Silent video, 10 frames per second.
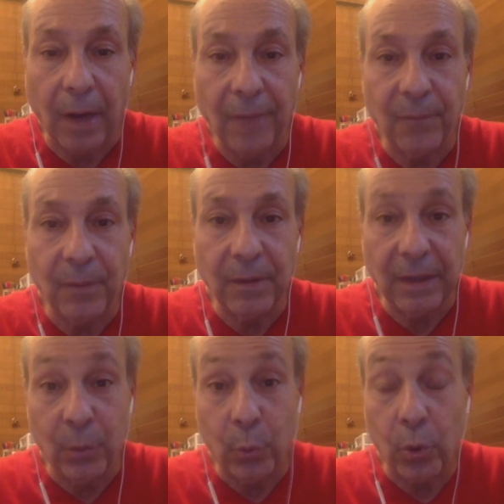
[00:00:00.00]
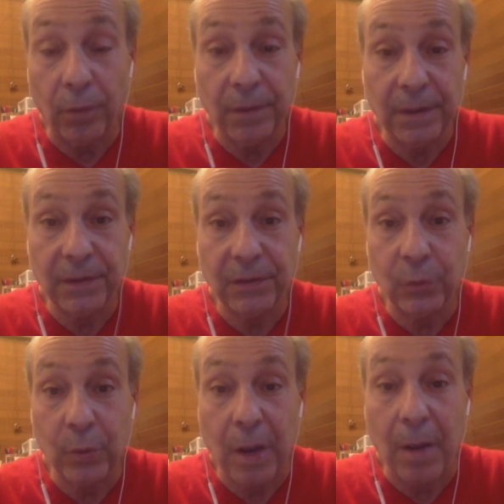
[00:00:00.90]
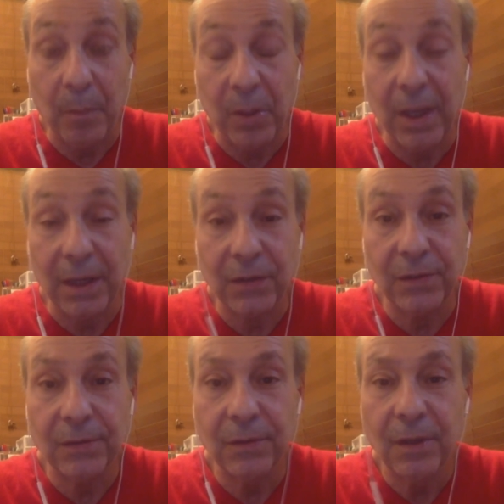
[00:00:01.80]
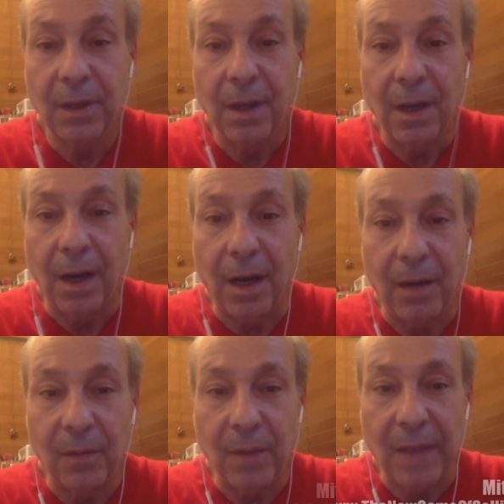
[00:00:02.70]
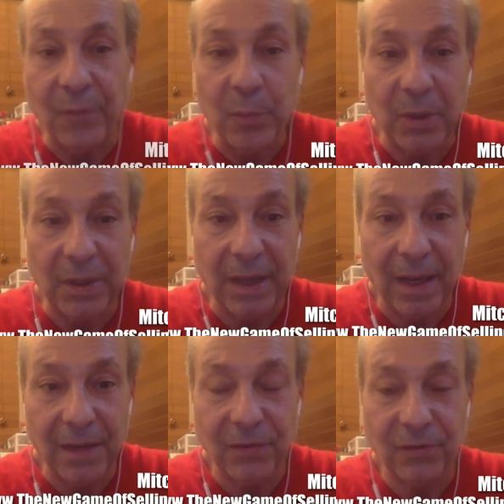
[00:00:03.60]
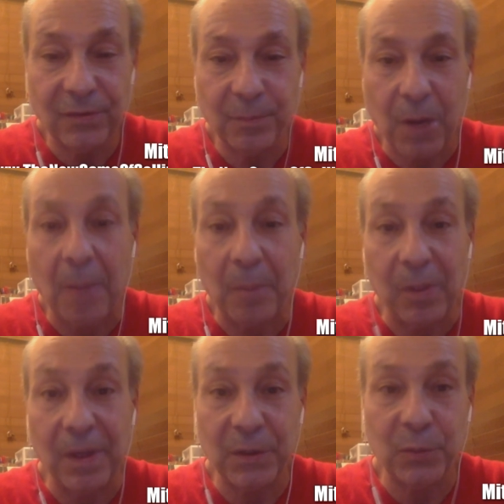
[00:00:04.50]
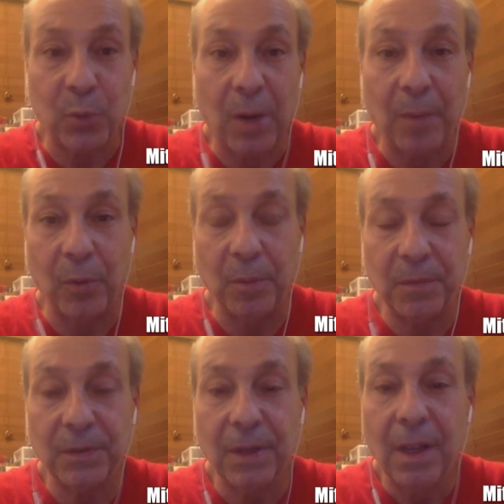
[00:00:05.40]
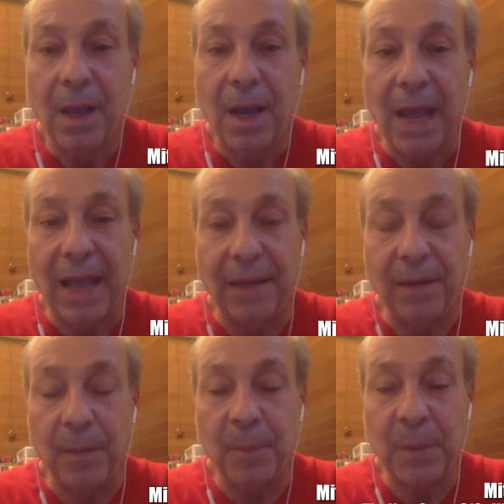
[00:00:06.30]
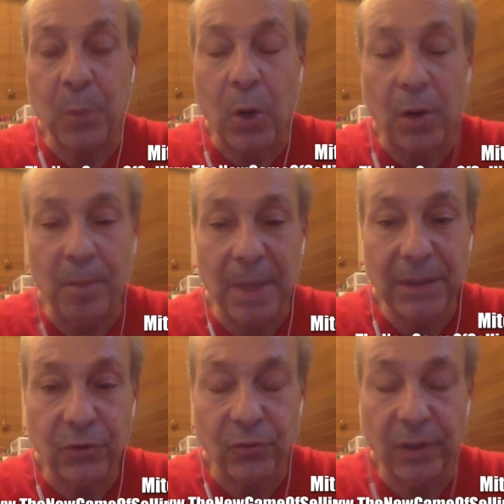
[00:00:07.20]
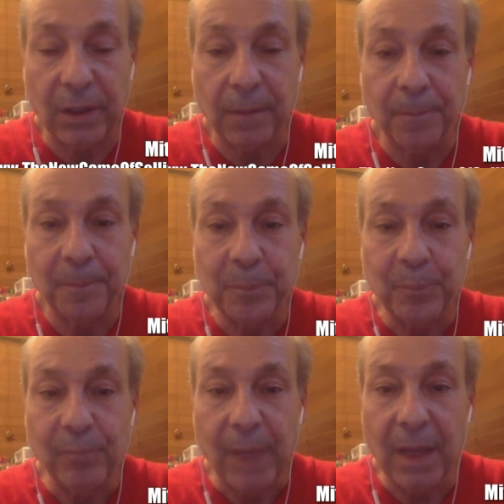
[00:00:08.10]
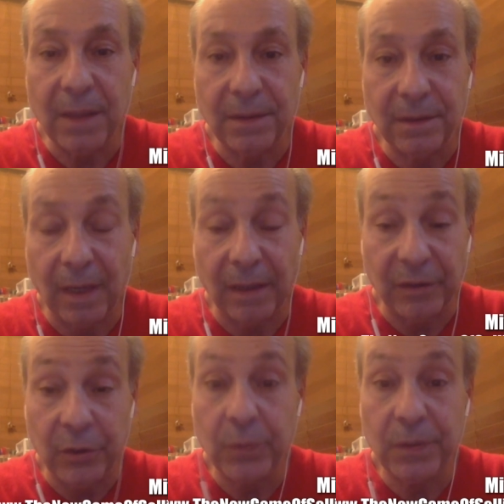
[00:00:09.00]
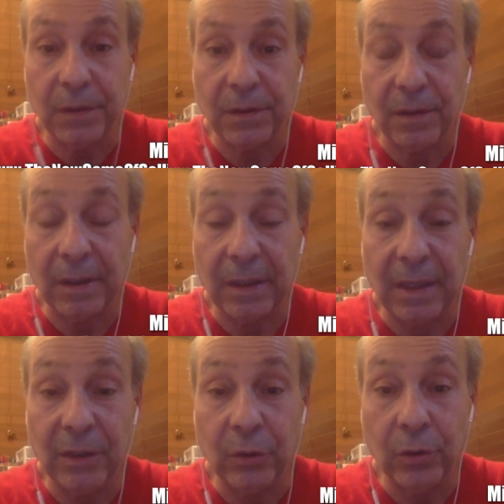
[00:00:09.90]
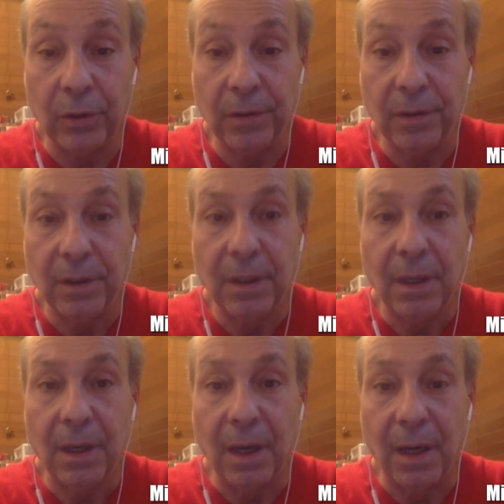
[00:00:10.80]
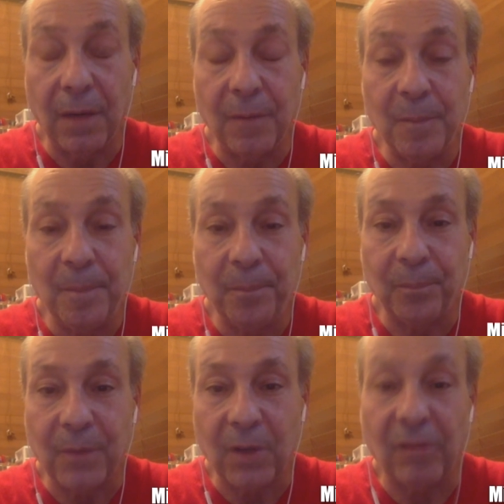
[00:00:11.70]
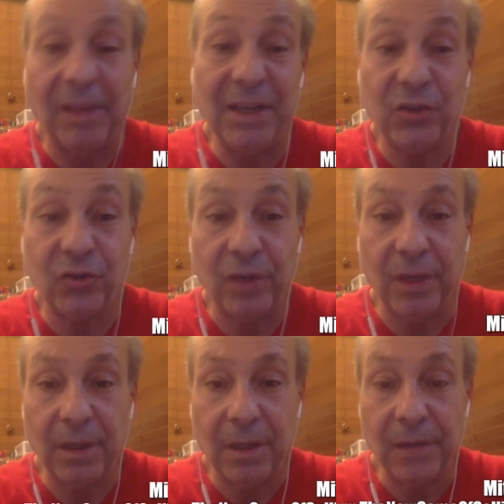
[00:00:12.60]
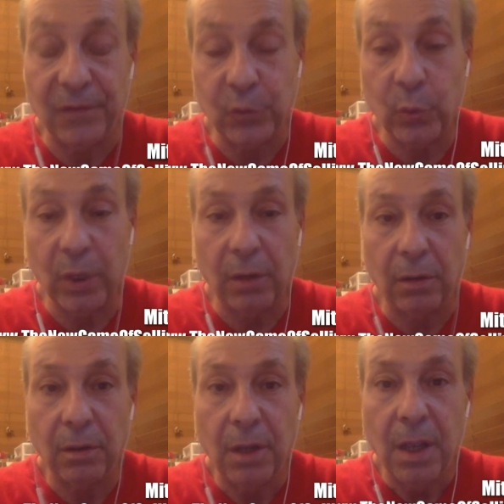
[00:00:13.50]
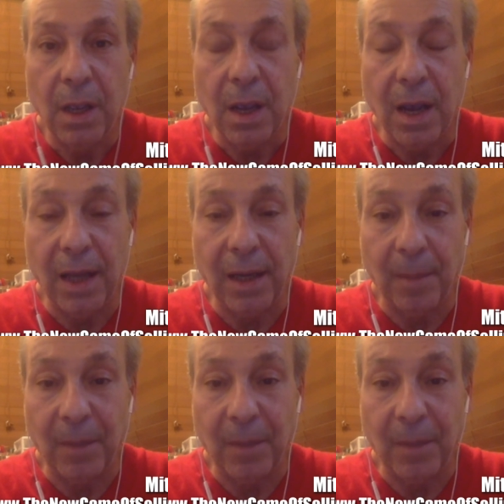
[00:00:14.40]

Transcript: in a world that's so complex, everybody has complex problems, and a big part of mentoring is diagnosis. Like any good clinician, if you will, and I'm not